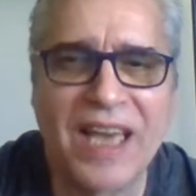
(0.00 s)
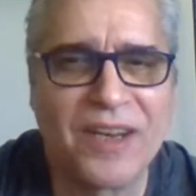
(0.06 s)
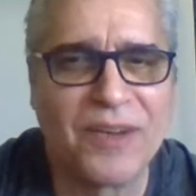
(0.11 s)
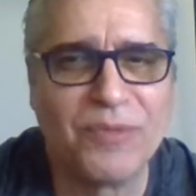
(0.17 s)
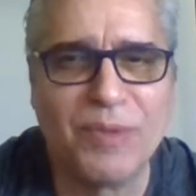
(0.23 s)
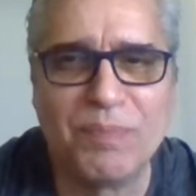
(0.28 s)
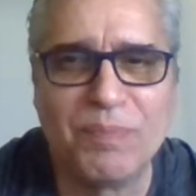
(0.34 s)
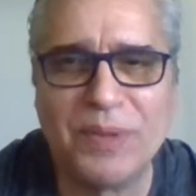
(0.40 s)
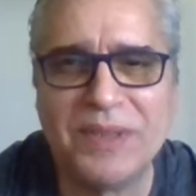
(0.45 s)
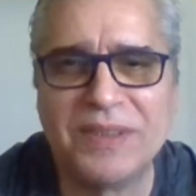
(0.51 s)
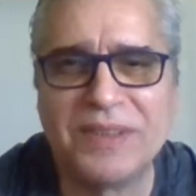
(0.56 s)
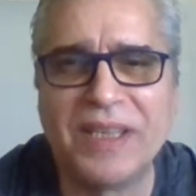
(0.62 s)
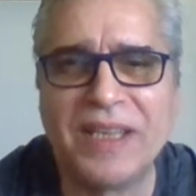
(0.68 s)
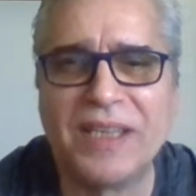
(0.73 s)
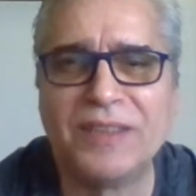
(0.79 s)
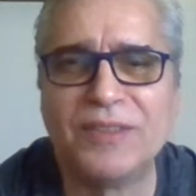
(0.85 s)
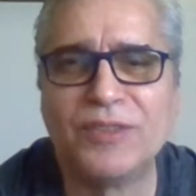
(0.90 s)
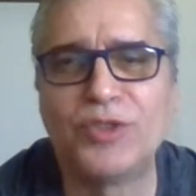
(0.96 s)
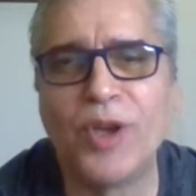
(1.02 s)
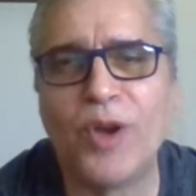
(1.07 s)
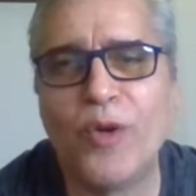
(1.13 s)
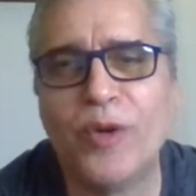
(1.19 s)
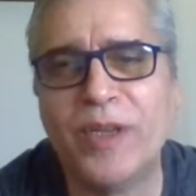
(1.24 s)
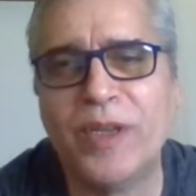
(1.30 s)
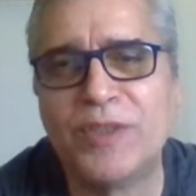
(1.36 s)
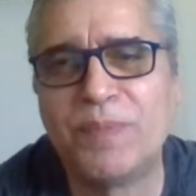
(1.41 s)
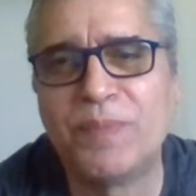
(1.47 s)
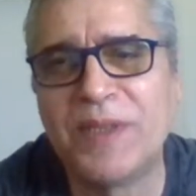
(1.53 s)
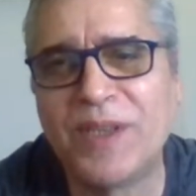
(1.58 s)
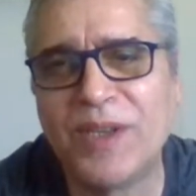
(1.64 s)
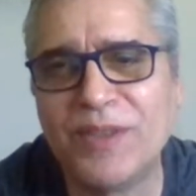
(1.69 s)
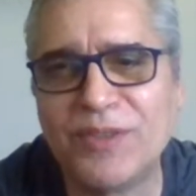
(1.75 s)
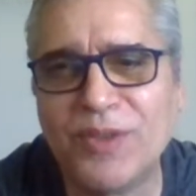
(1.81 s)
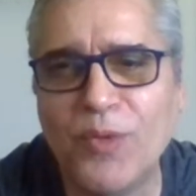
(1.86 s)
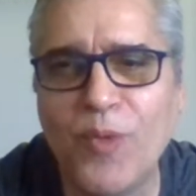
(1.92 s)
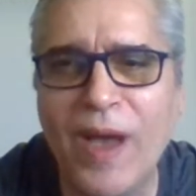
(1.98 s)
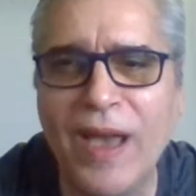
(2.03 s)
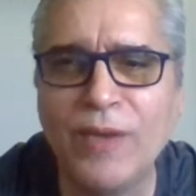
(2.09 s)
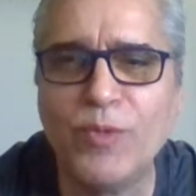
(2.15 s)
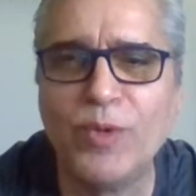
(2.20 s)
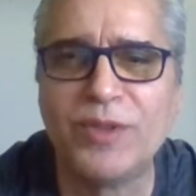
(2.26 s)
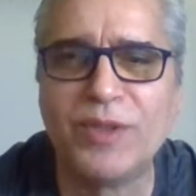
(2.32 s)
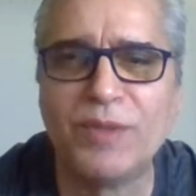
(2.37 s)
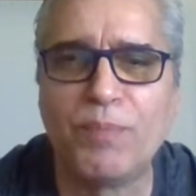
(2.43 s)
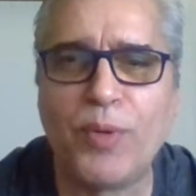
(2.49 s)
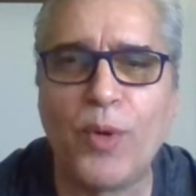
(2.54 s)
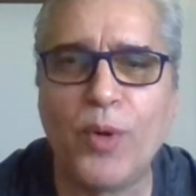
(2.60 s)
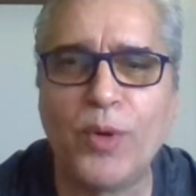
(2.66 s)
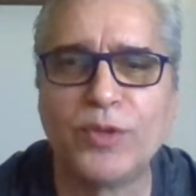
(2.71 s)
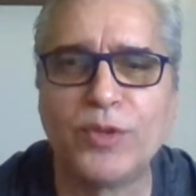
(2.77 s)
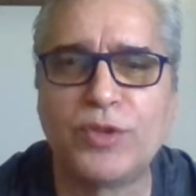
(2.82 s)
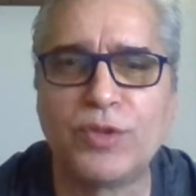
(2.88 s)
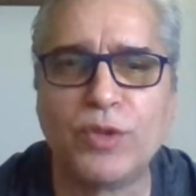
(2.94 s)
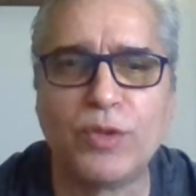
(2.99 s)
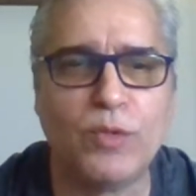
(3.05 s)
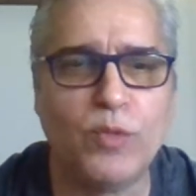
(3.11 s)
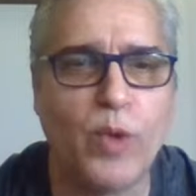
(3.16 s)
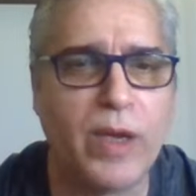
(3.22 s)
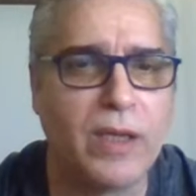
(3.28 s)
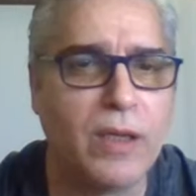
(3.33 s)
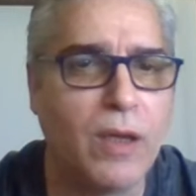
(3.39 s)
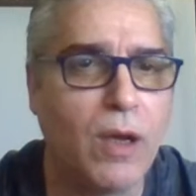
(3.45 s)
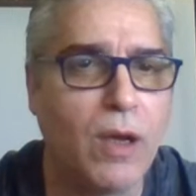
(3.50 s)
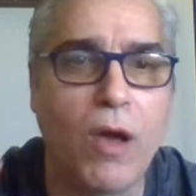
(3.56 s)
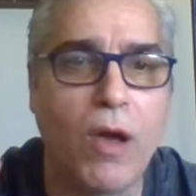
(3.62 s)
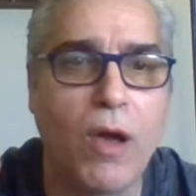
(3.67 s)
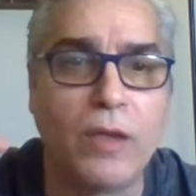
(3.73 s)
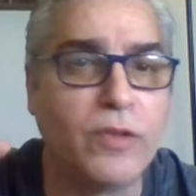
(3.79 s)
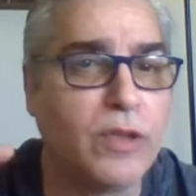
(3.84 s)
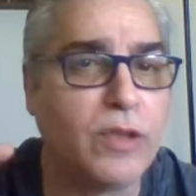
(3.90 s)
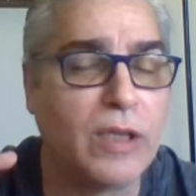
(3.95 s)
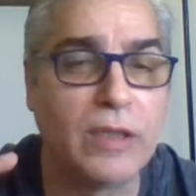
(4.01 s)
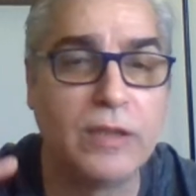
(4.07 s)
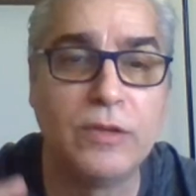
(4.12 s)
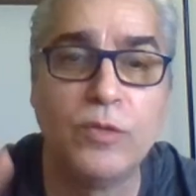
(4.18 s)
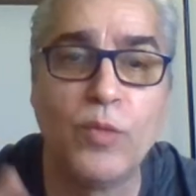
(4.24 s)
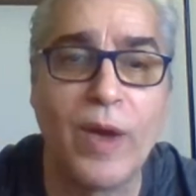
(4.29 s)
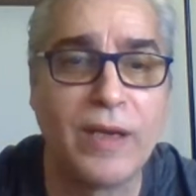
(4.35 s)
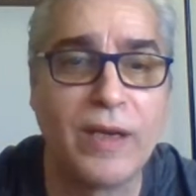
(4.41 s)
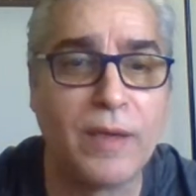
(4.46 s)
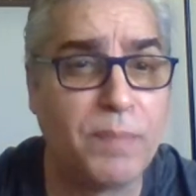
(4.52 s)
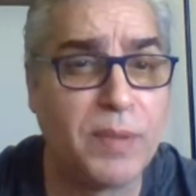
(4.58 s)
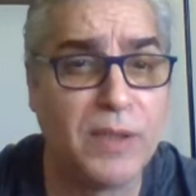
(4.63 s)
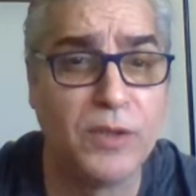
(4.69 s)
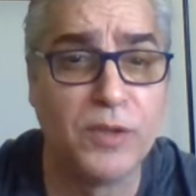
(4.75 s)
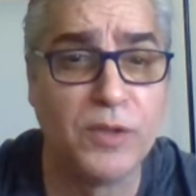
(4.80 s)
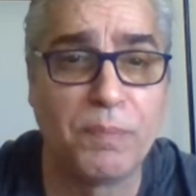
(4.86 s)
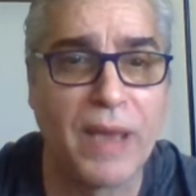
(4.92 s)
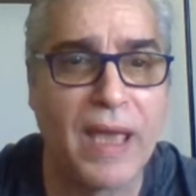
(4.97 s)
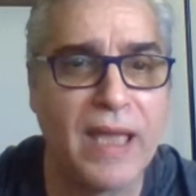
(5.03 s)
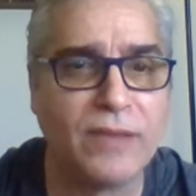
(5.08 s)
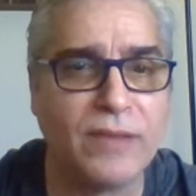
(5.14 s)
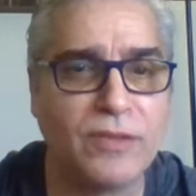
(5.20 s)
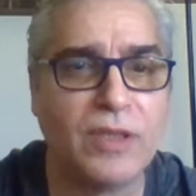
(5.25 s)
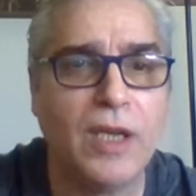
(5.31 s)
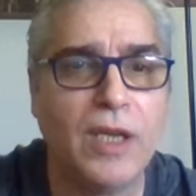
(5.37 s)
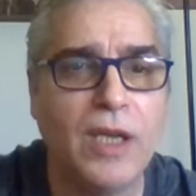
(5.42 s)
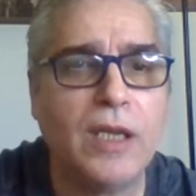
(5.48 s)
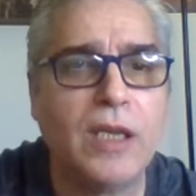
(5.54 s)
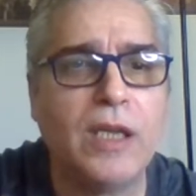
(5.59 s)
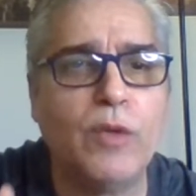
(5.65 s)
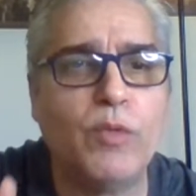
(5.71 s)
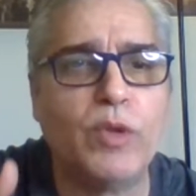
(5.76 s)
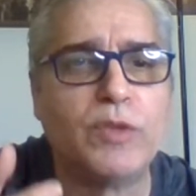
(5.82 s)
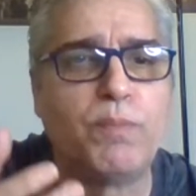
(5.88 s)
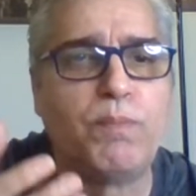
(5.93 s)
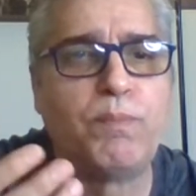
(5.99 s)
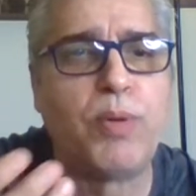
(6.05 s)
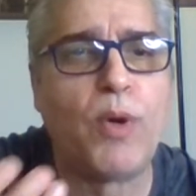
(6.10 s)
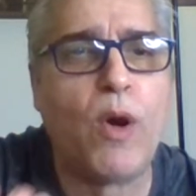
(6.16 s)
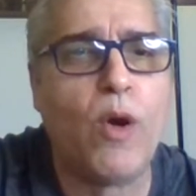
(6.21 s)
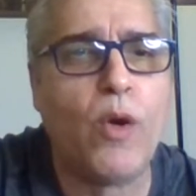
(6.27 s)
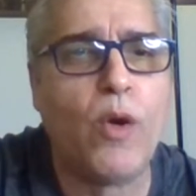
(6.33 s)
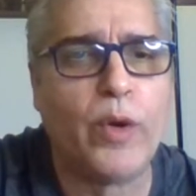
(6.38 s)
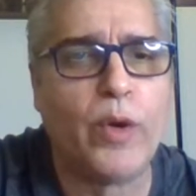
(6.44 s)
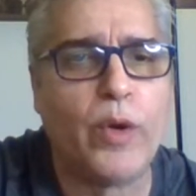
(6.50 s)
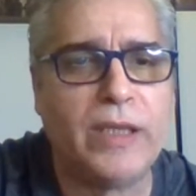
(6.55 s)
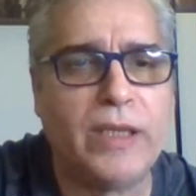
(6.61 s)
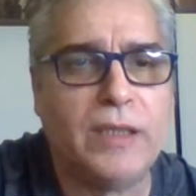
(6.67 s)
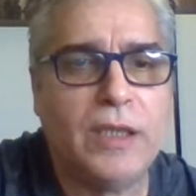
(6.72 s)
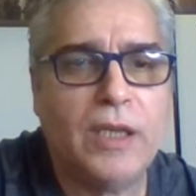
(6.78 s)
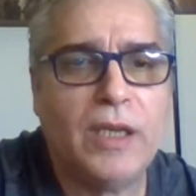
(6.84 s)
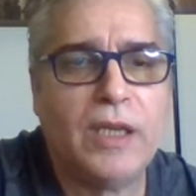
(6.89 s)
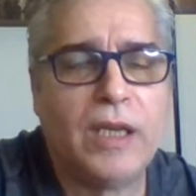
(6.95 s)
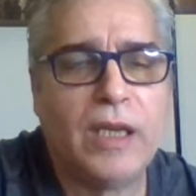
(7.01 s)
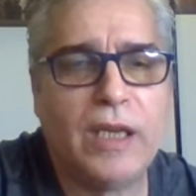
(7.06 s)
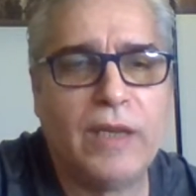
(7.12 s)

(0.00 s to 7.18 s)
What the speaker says: I got to repeat that. Joe, it's because the wine wasn't poured a certain way. Oh, you want to pee your pants? He was pouring it.